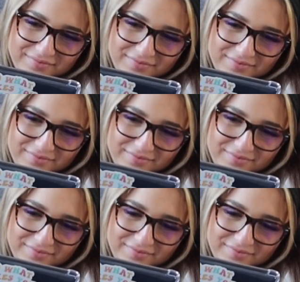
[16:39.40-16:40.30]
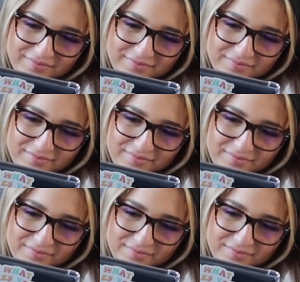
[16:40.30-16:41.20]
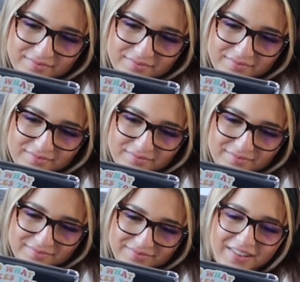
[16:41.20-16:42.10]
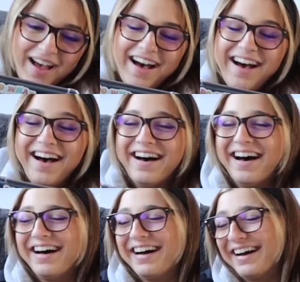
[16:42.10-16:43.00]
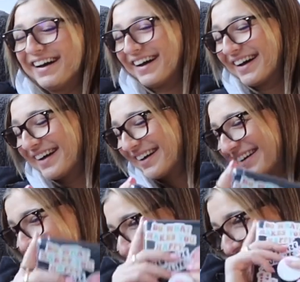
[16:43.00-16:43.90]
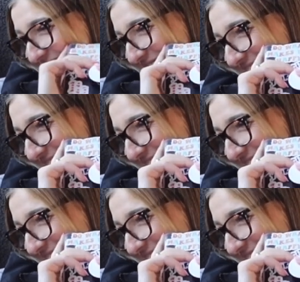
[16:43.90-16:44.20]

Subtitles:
(no one is talking)